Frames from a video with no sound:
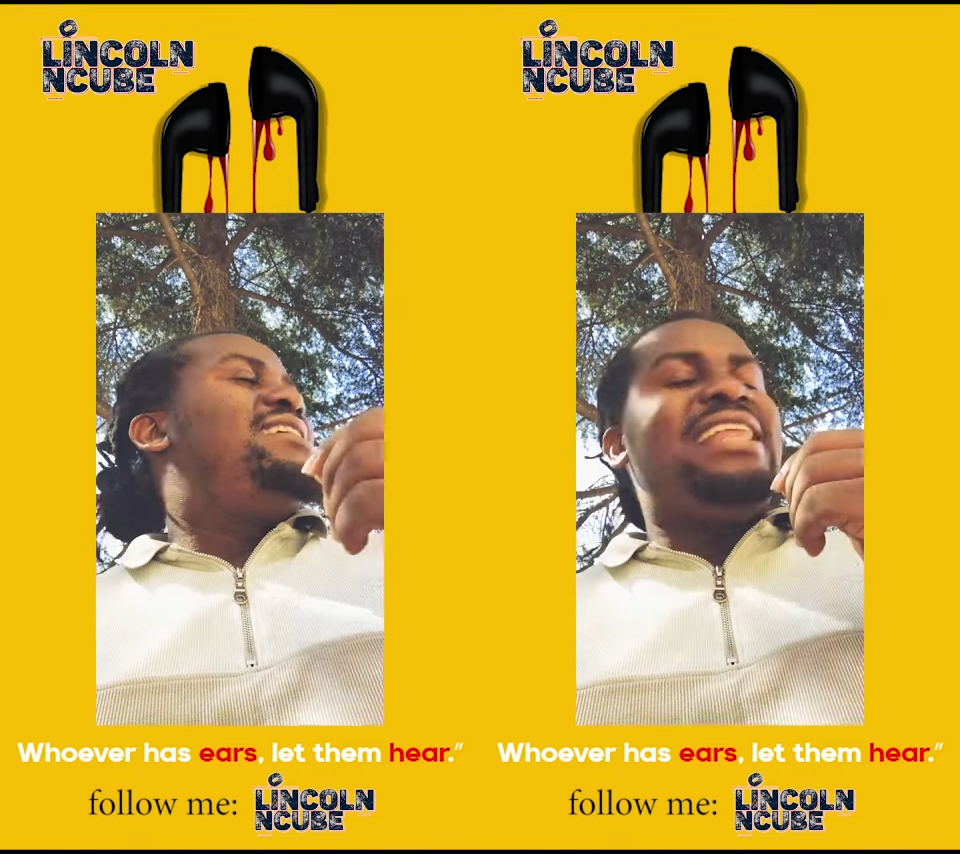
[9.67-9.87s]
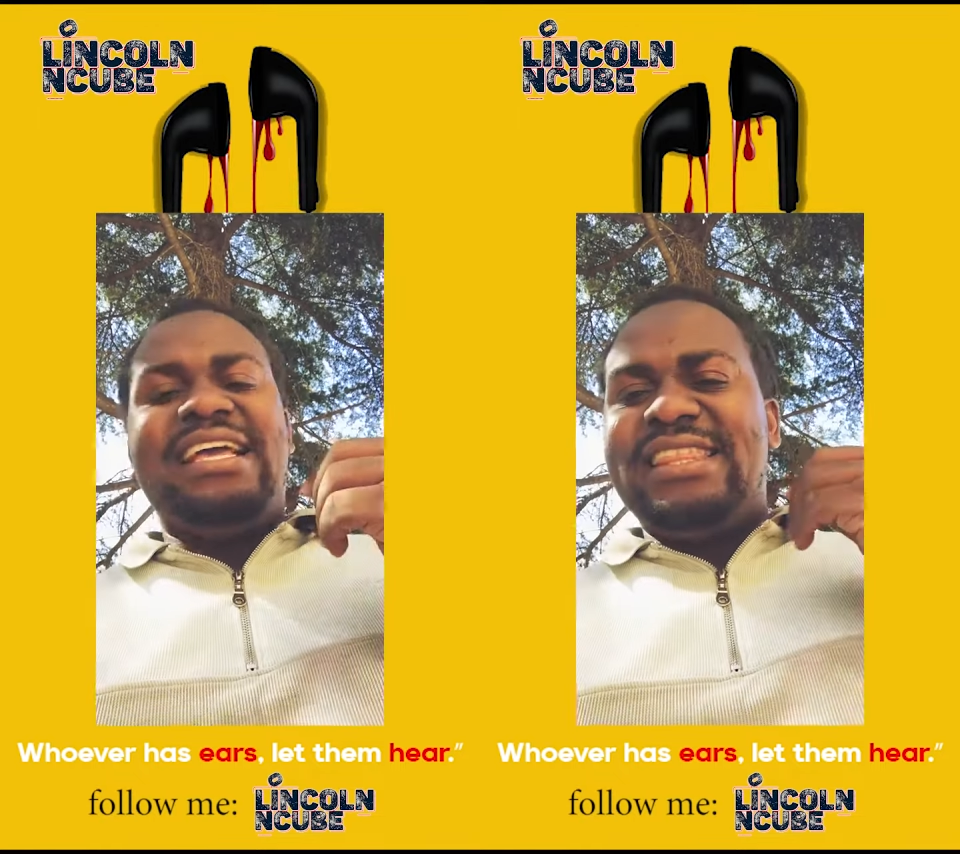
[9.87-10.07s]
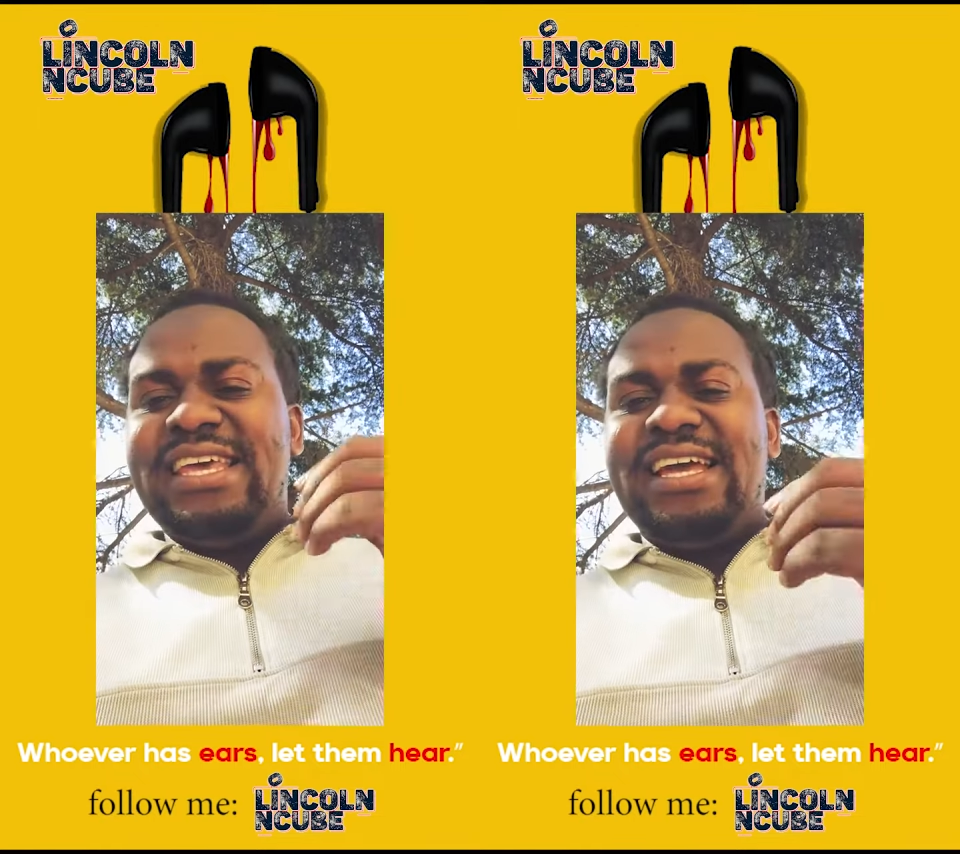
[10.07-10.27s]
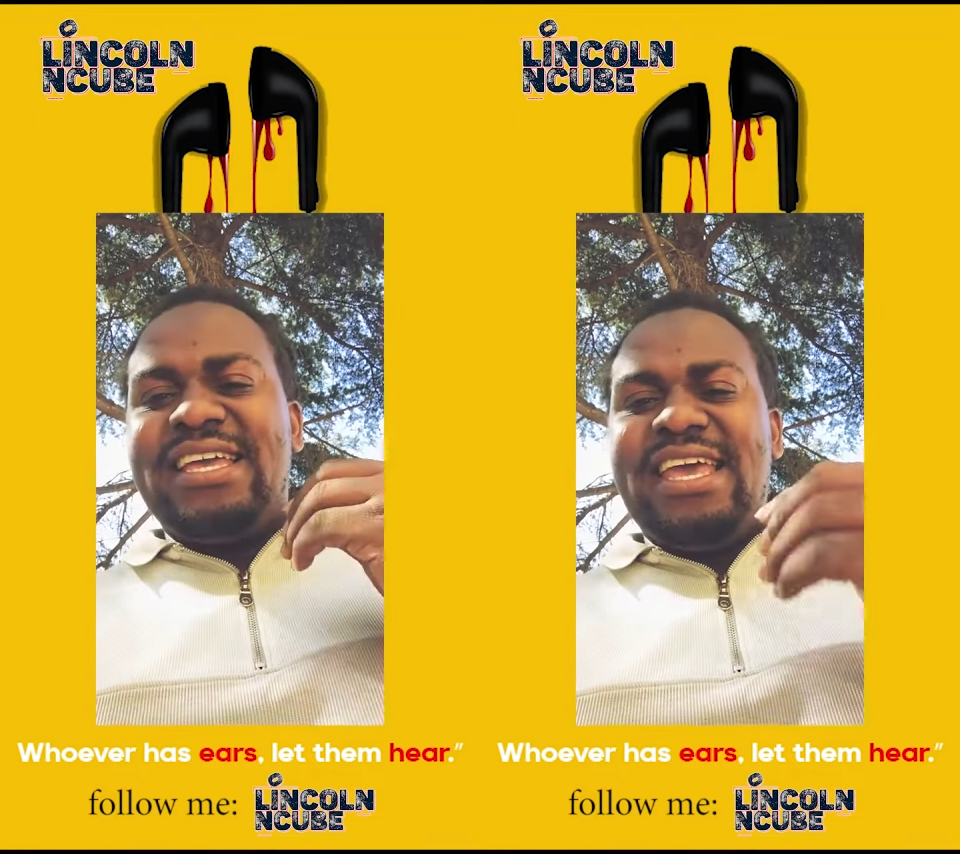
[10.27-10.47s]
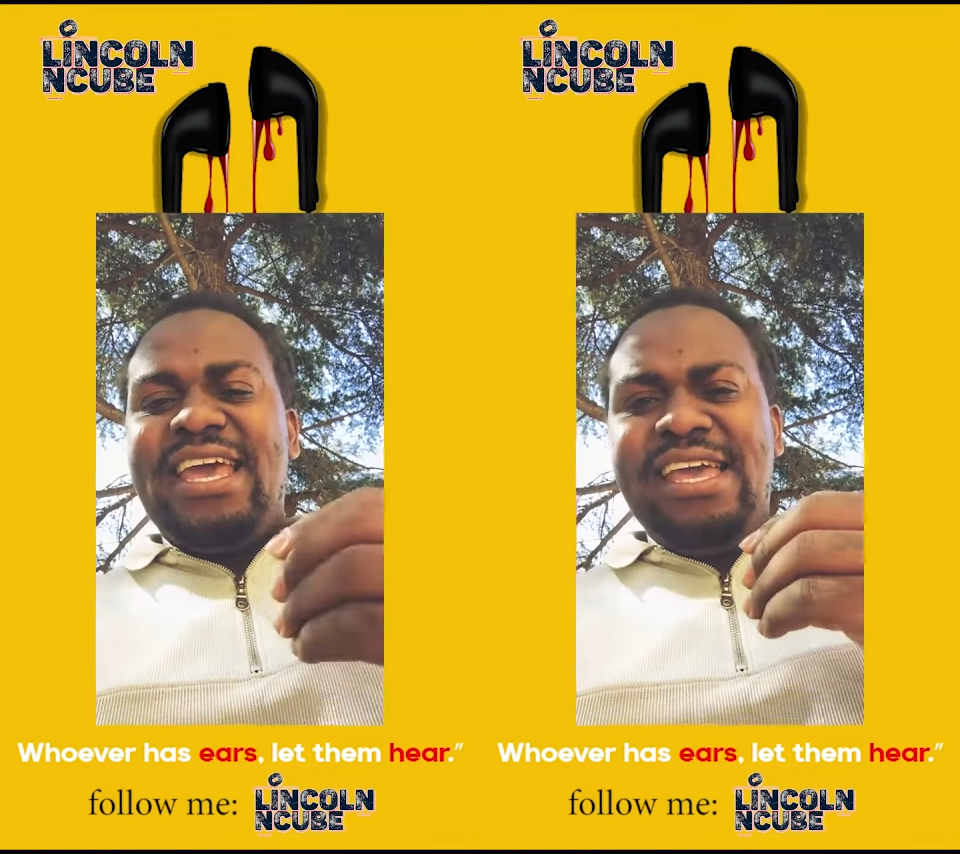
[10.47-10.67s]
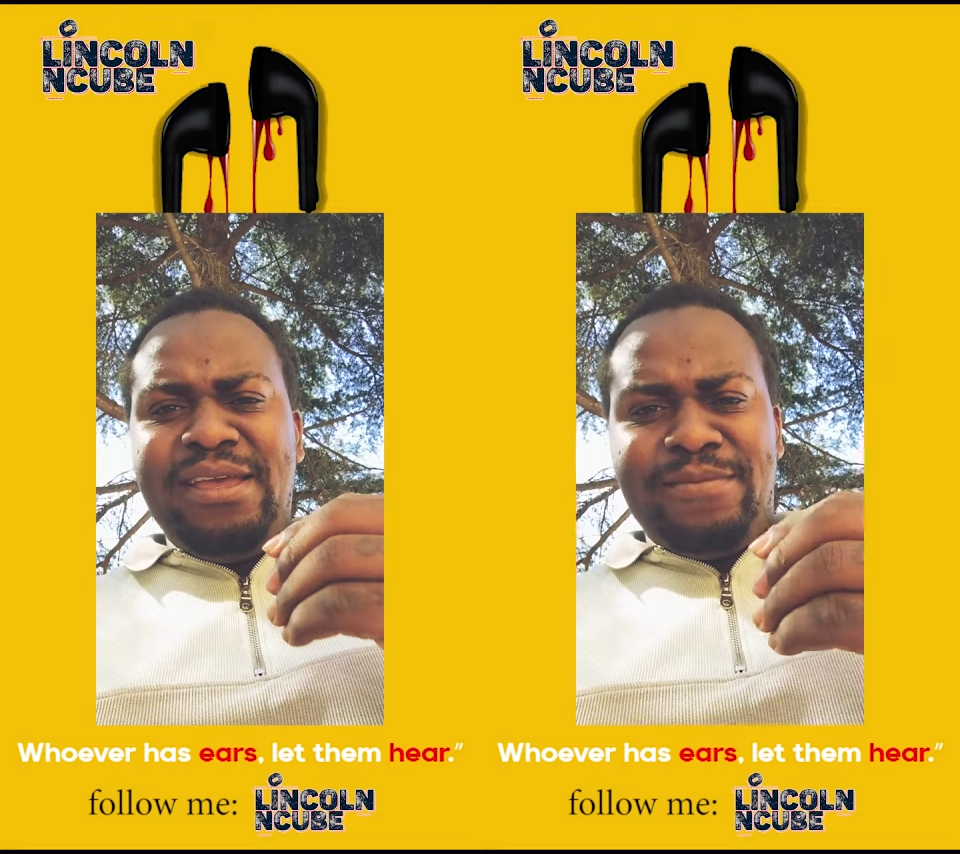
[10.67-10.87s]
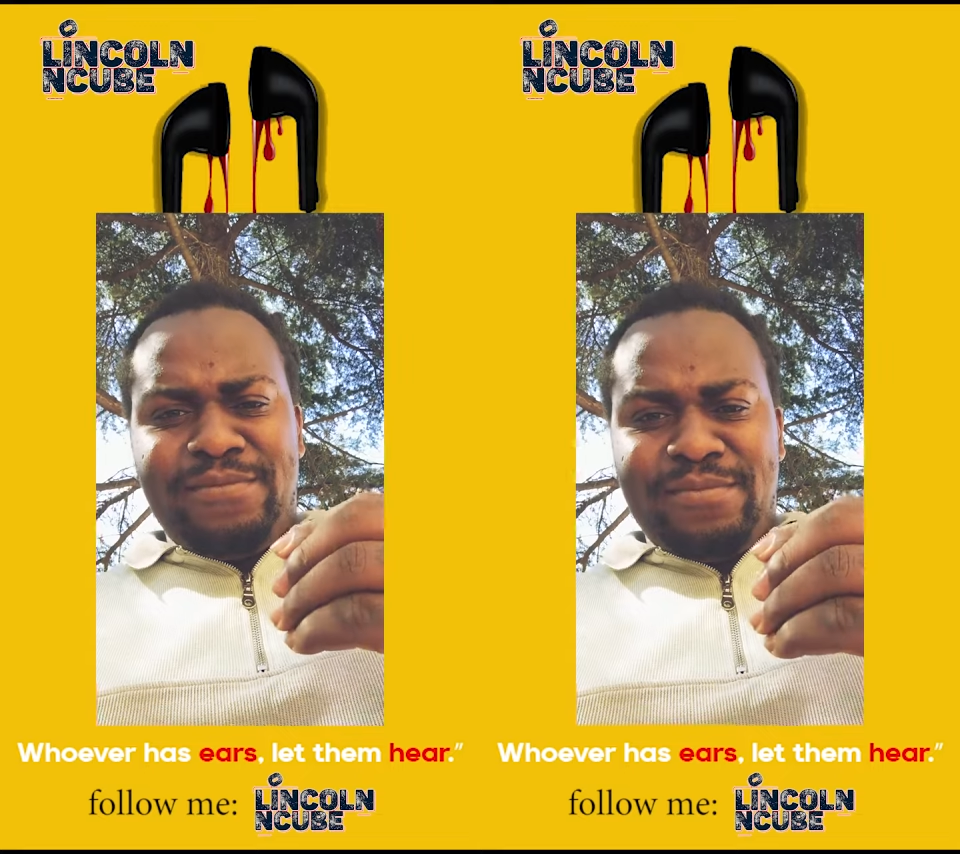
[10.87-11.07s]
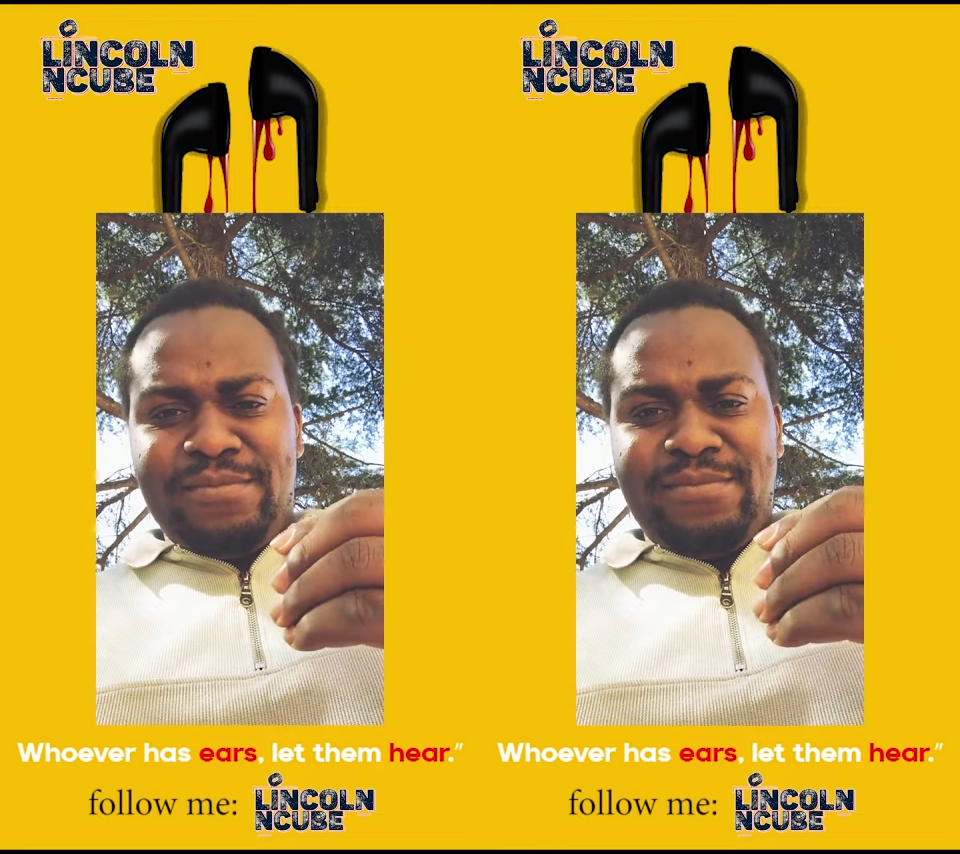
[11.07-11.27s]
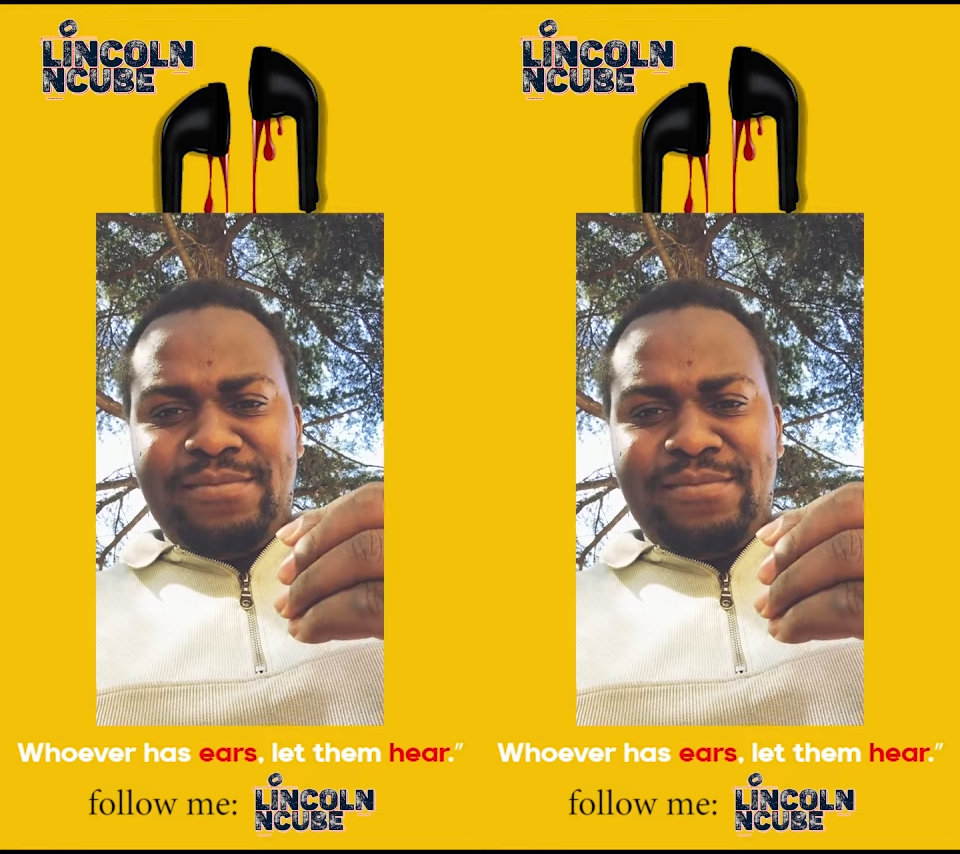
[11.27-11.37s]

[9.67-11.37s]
like their game,